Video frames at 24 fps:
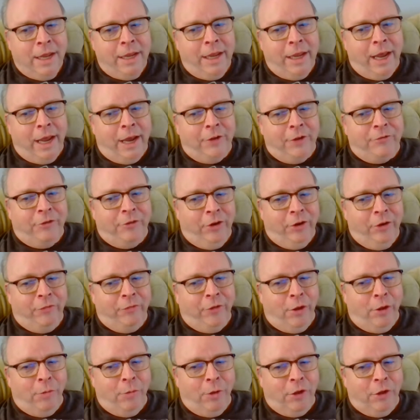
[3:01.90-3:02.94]
Yeah, Jerry
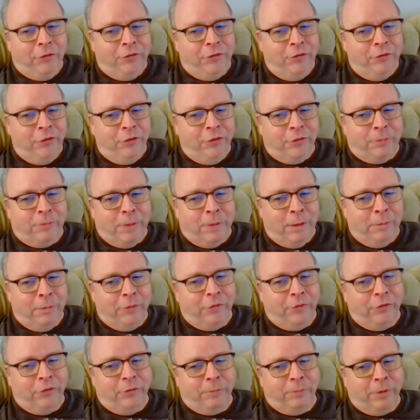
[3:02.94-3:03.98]
Falwell Jr.'s
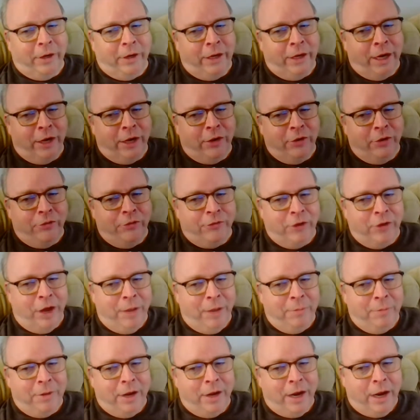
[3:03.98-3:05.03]
publicist probably not a good
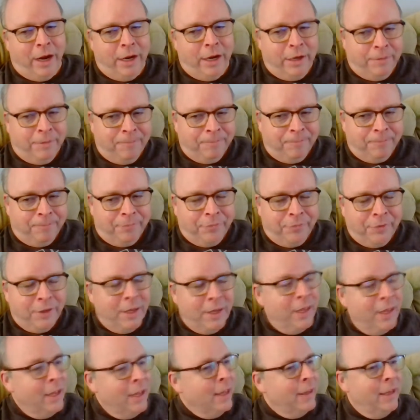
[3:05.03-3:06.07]
job today.
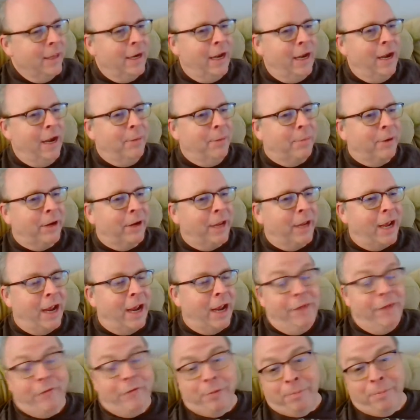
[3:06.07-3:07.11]
They need to bring.
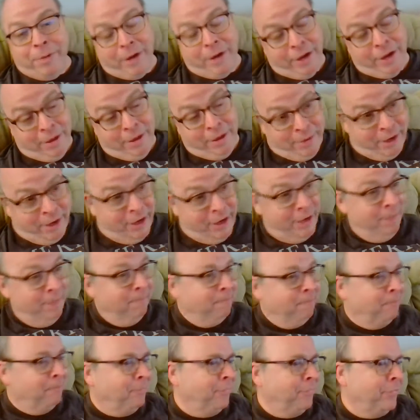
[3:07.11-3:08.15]
I have a buddy of mine
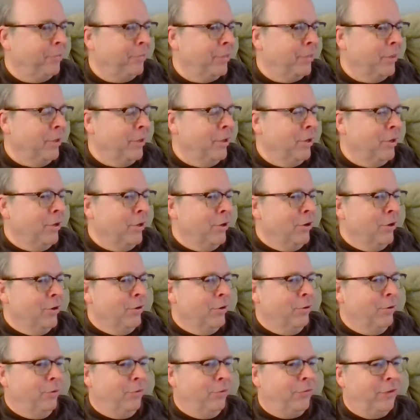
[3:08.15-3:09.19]

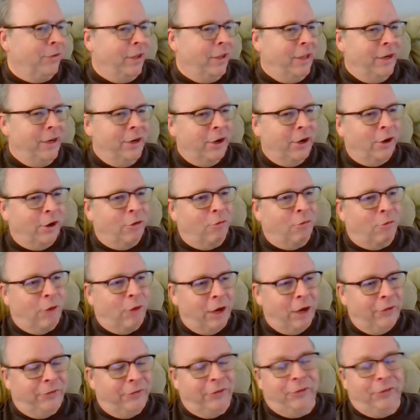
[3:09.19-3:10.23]
who's into
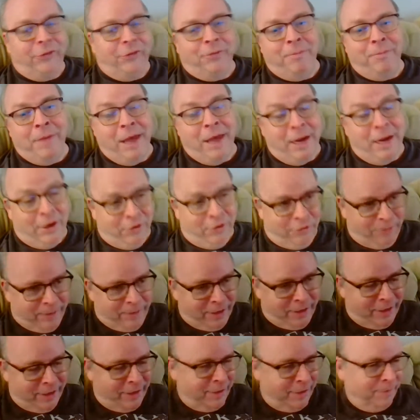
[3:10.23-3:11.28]
crisis
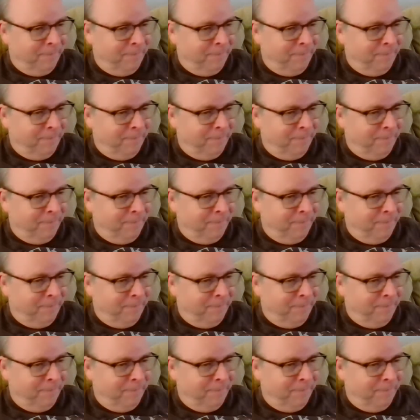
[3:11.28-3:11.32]
management,